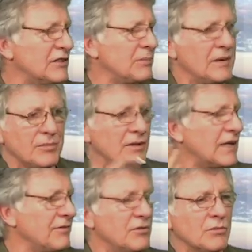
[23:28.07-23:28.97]
people
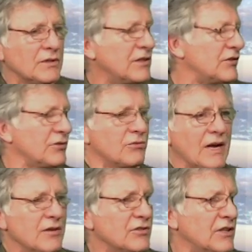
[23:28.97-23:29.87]
and everyone that
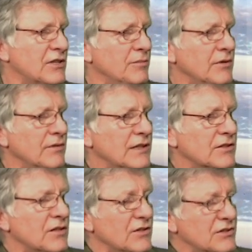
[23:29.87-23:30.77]
surrounds the community
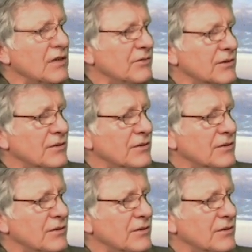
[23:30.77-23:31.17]
is going to suffer.